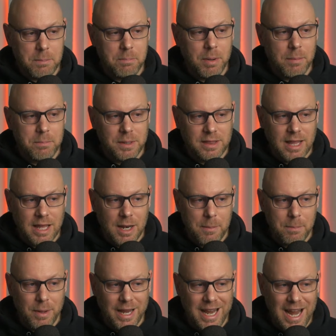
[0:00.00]
bumping that
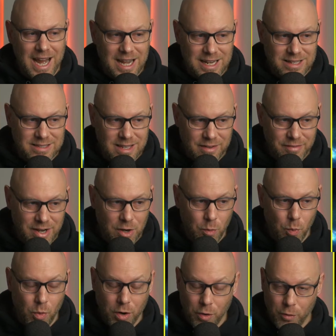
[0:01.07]
up by 87
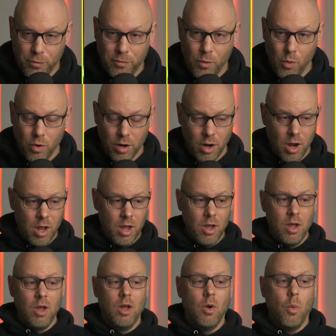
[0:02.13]
and 104.
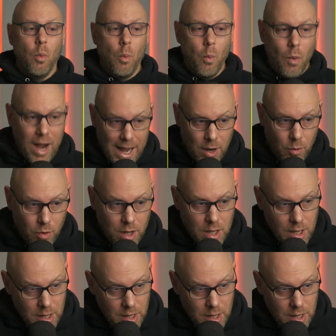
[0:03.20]
Wow.